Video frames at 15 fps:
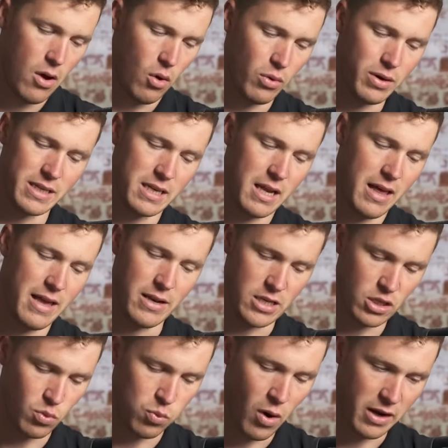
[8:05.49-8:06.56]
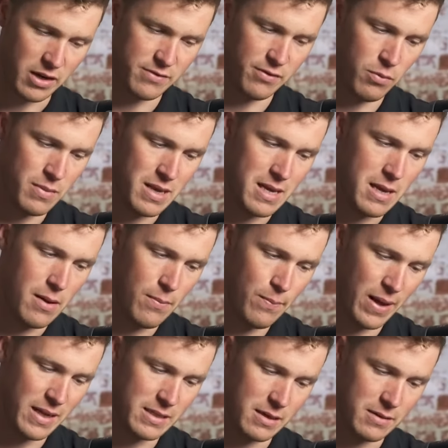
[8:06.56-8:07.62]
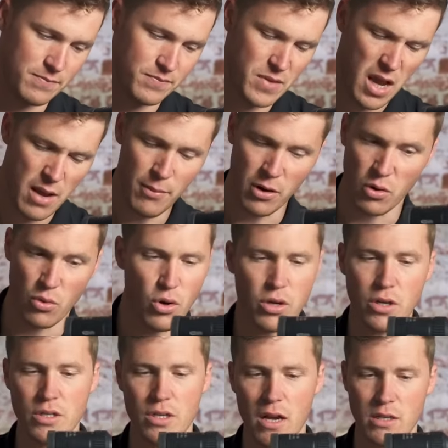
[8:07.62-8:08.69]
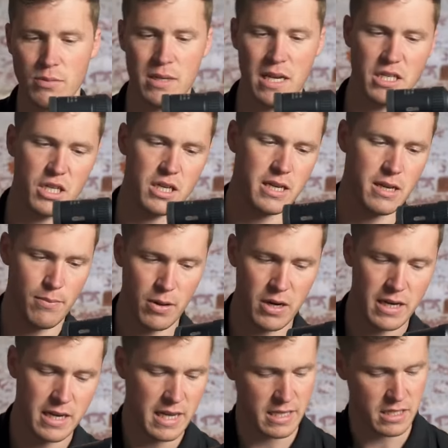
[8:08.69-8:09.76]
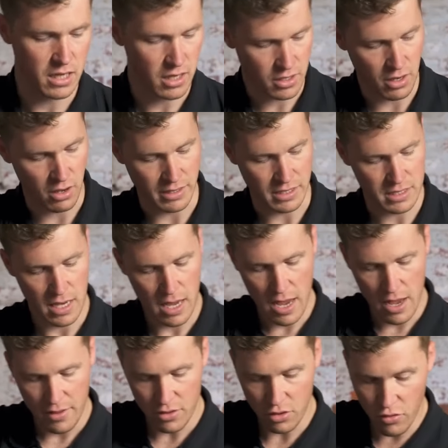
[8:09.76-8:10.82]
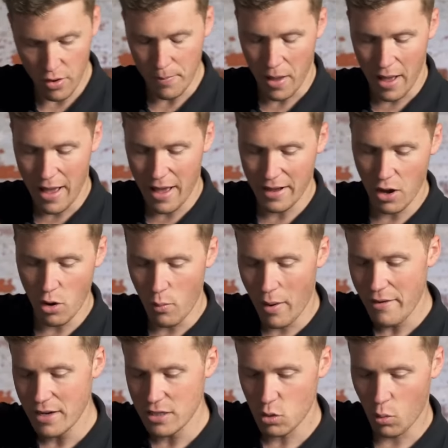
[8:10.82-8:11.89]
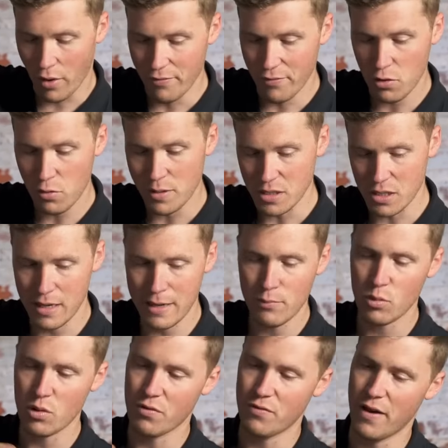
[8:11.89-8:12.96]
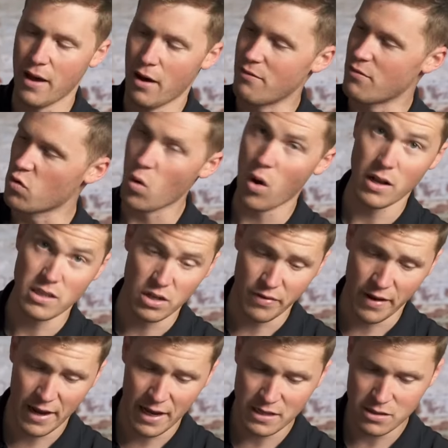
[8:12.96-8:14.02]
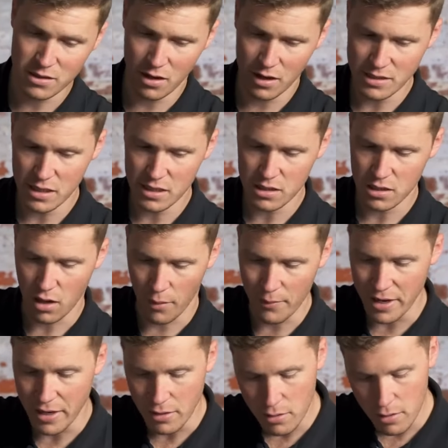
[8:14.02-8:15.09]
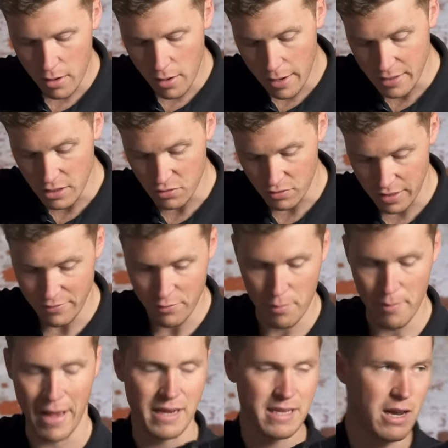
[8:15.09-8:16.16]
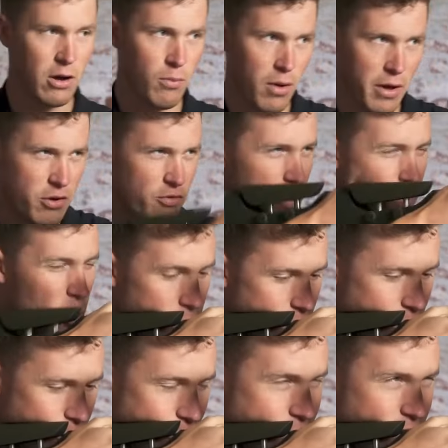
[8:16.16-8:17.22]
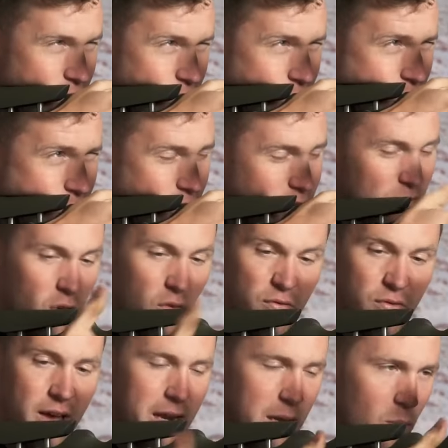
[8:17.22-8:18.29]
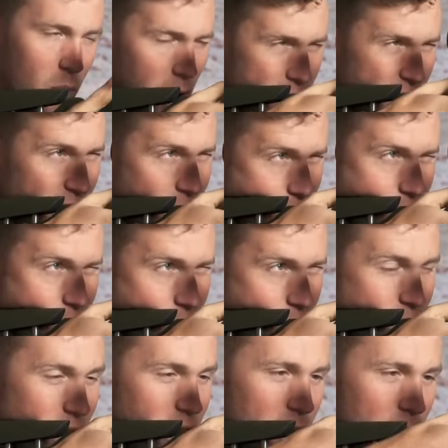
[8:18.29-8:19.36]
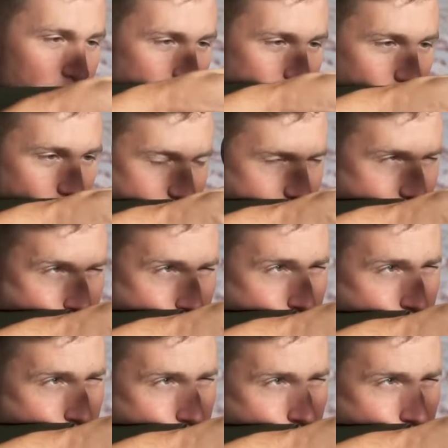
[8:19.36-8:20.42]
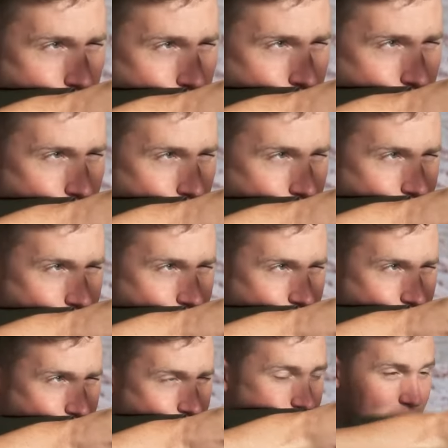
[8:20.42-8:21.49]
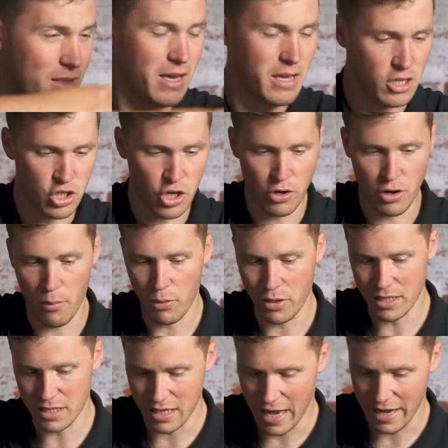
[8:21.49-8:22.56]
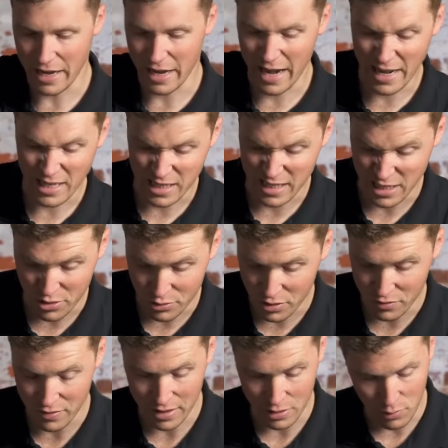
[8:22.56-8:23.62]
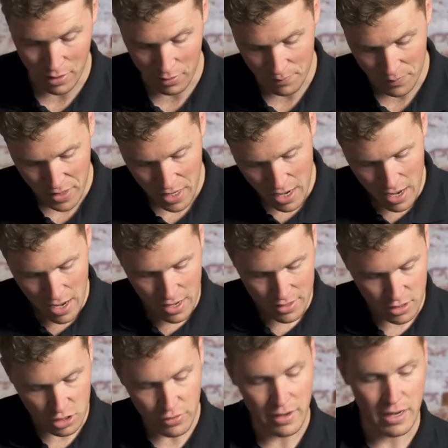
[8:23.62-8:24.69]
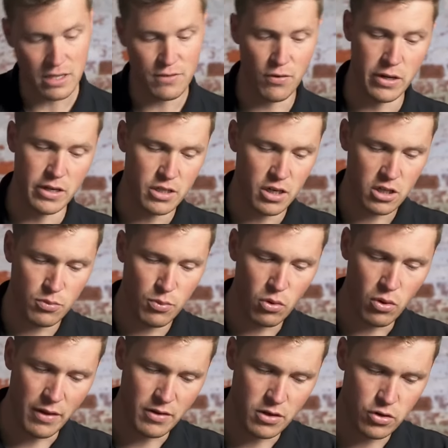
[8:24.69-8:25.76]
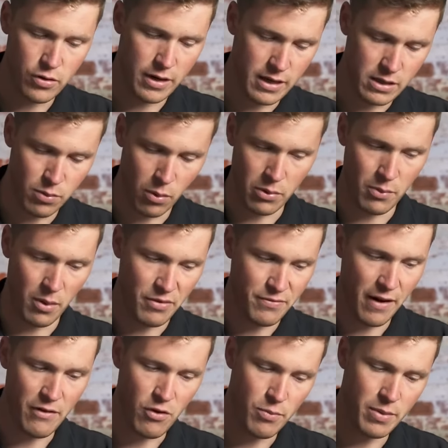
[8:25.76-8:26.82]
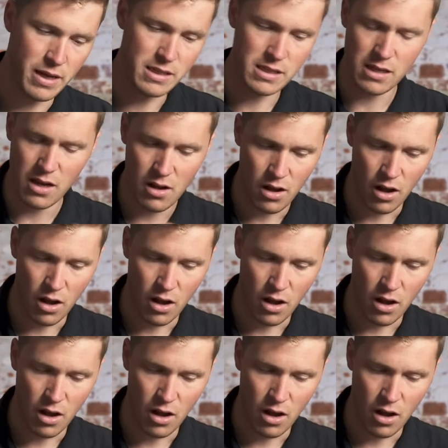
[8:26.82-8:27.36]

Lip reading: Or at least, it just works for me better. It might not look as nice potentially, but it is nice. The grip, ergo, where it is quite full but slim, will fit a variety of hand sizes. I mean, it doesn't even max out my grip on it, which is nice. I've got fairly wide hands, but I've seen people with much smaller hands shoot it and they can choke up on its neck and actually shoot it really well. The trigger is fully adjustable and the trigger is probably one of my favorite bits.